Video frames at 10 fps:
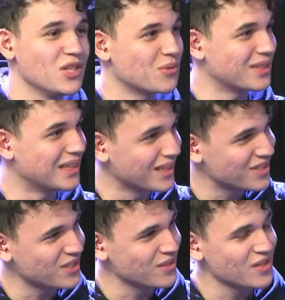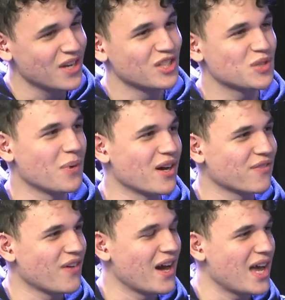You can listen,
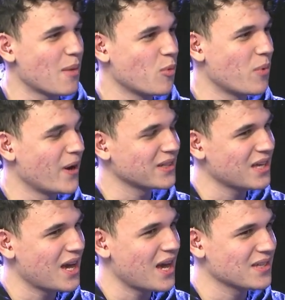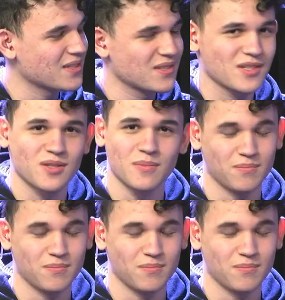Spotify, Apple Podcasts,